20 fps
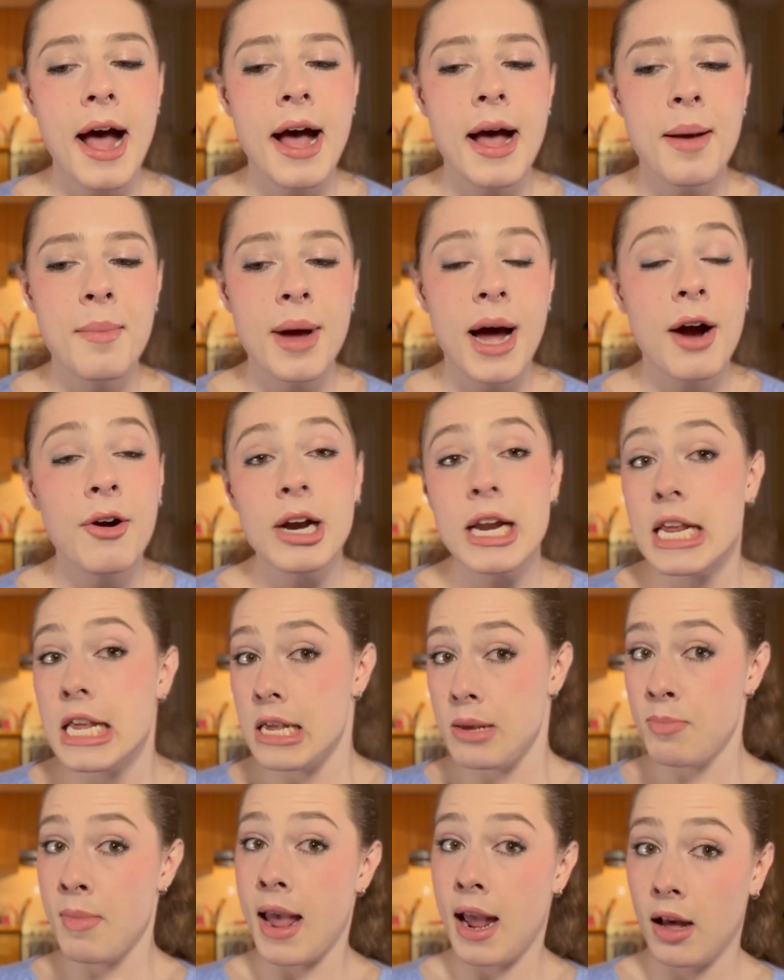Our
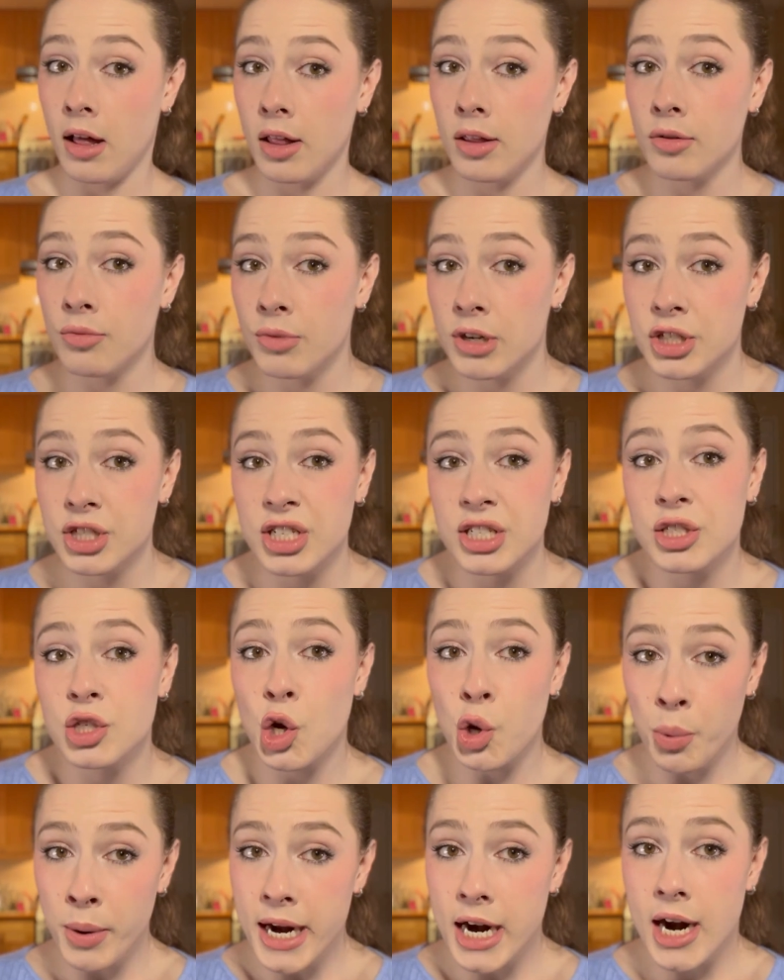email, which
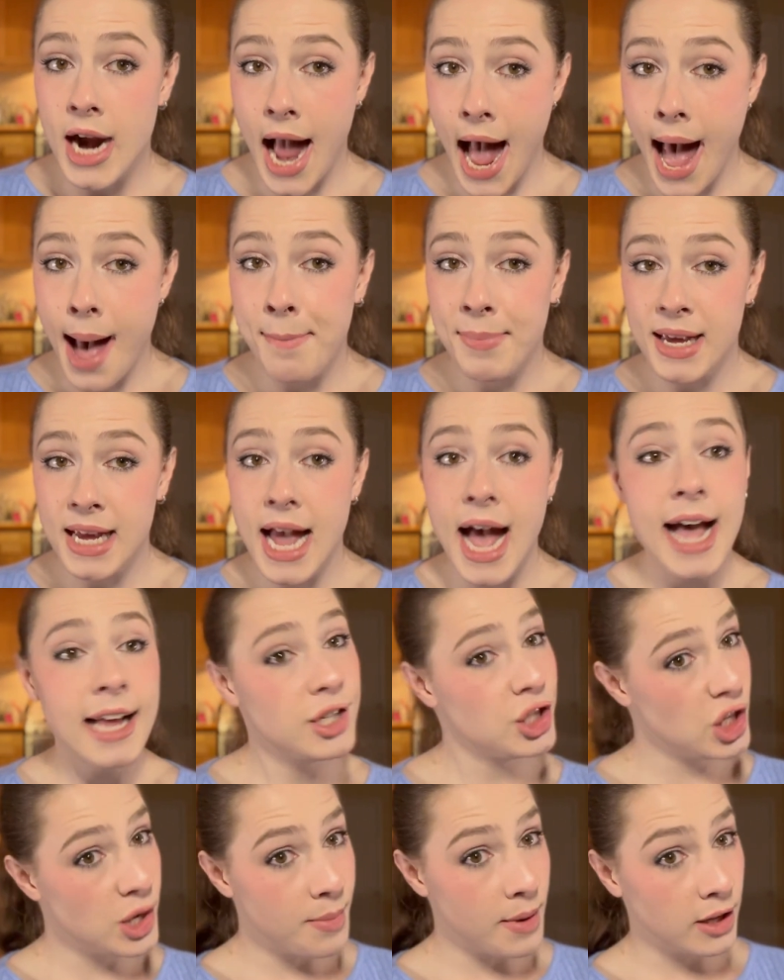is
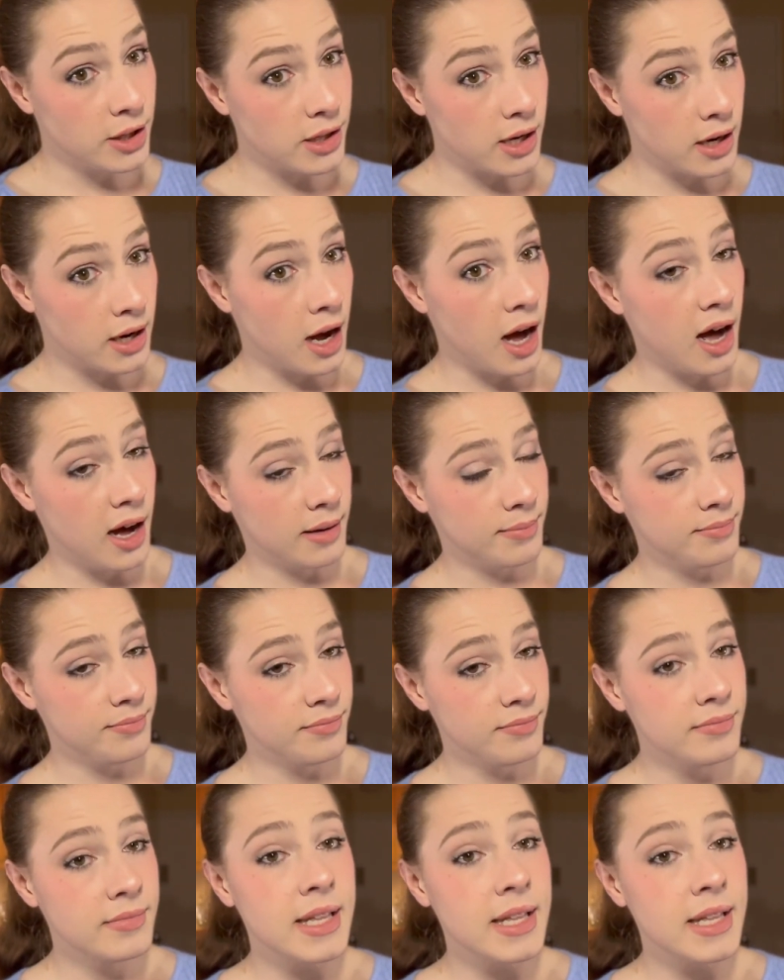queerabbey@gmail.com.